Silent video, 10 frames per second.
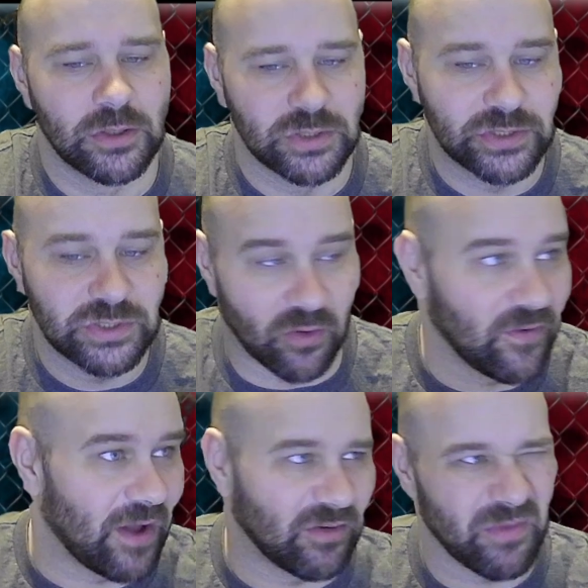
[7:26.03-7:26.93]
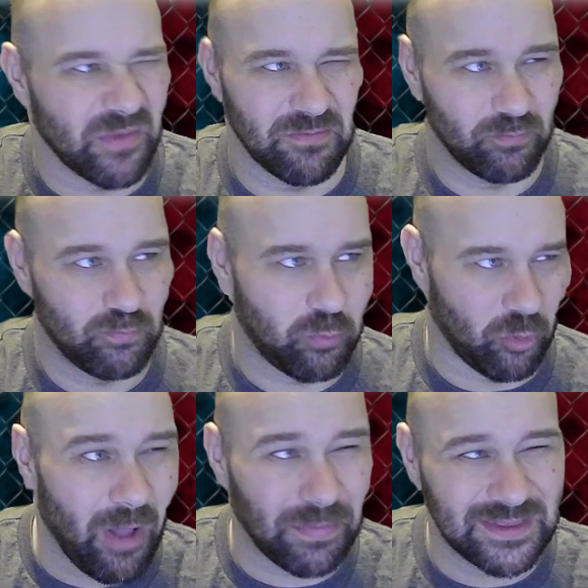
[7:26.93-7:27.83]
205er,
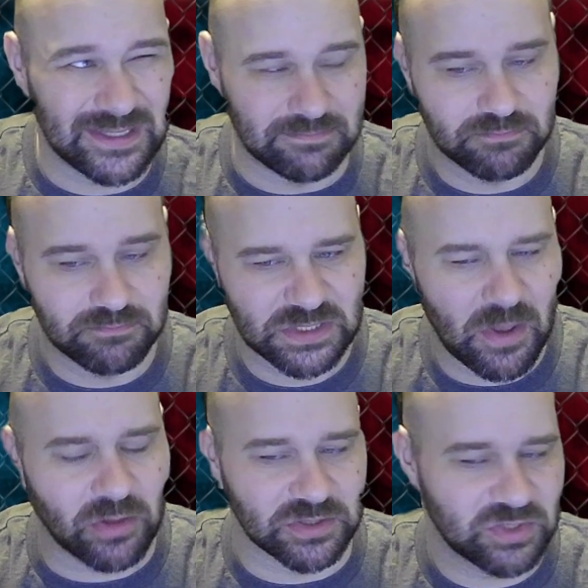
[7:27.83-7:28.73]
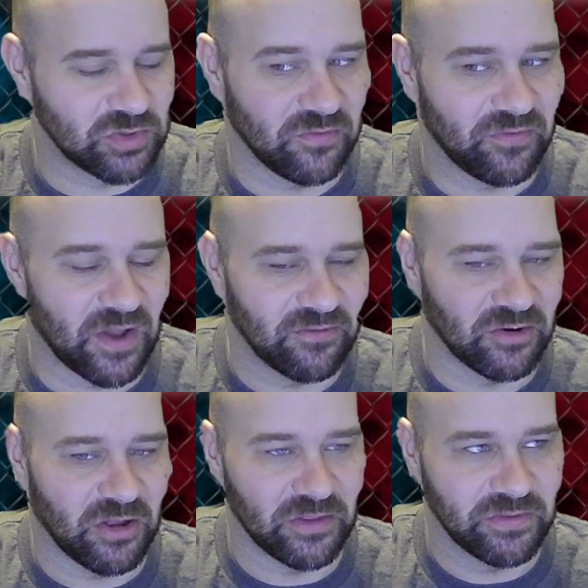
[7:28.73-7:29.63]
probably the smallest
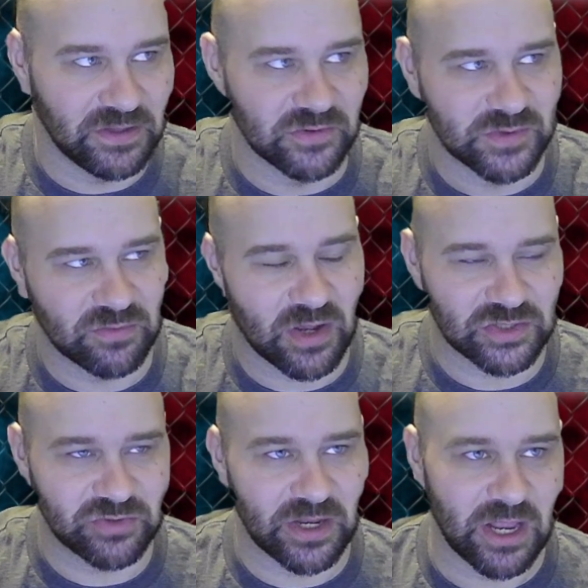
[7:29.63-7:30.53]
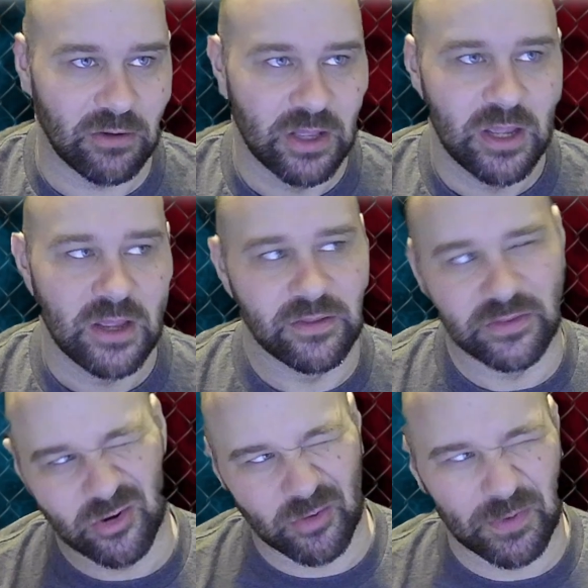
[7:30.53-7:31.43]
205er on the UFC roster right now. Then
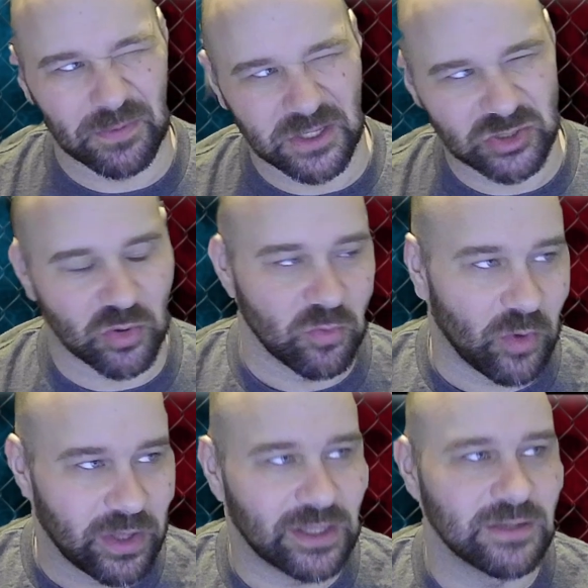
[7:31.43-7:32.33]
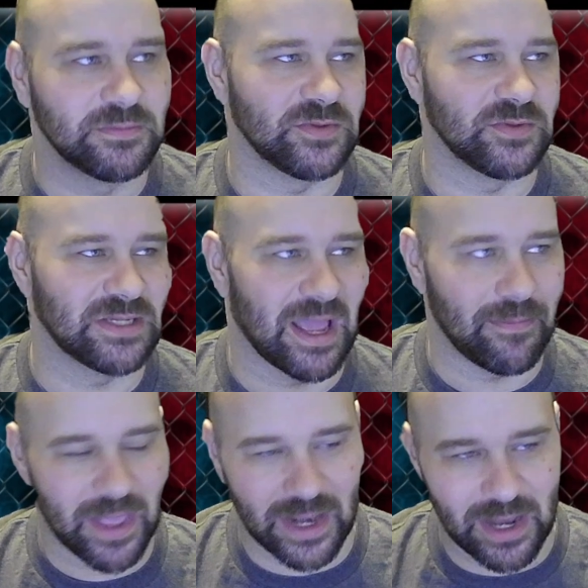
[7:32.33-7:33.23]
there are people like Jordan Williams, who's a
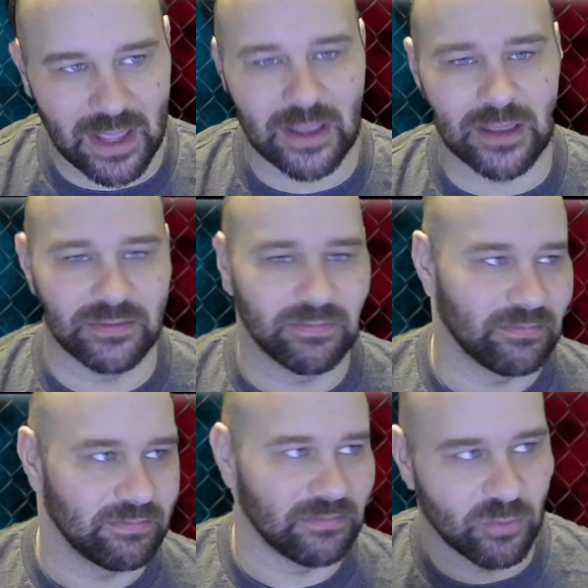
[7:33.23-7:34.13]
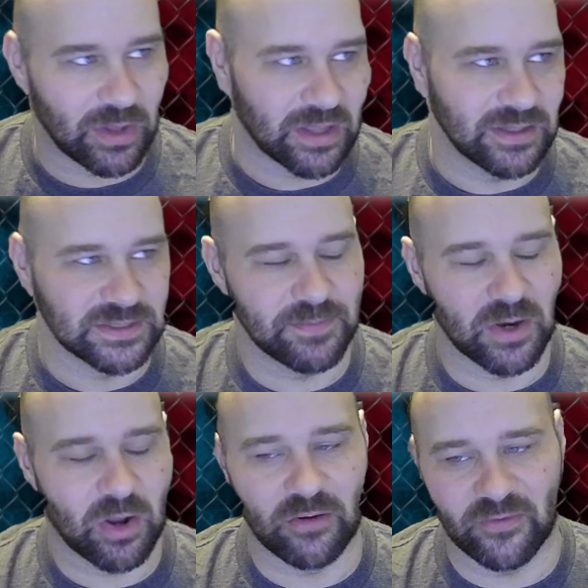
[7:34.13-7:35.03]
diabetic, and weight cutting's a bit
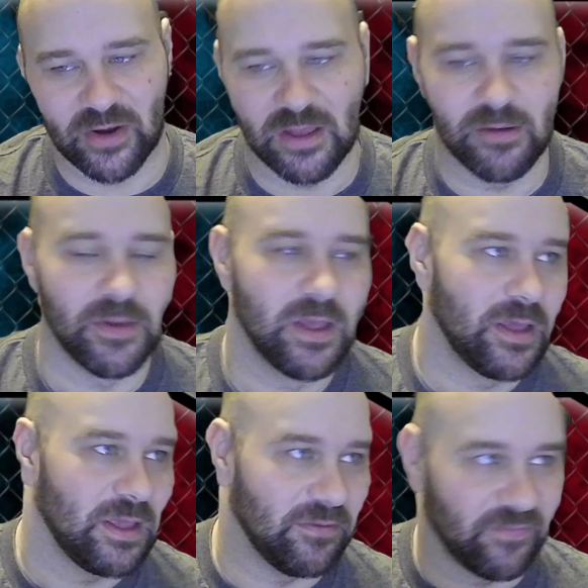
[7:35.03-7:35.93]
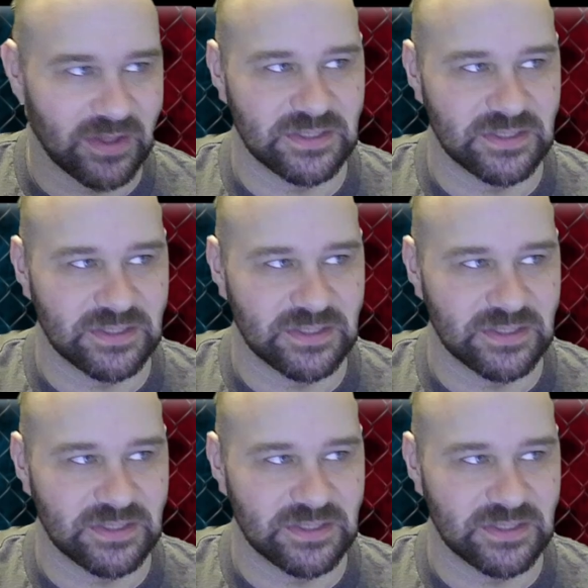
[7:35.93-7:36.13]
hard for him. He's going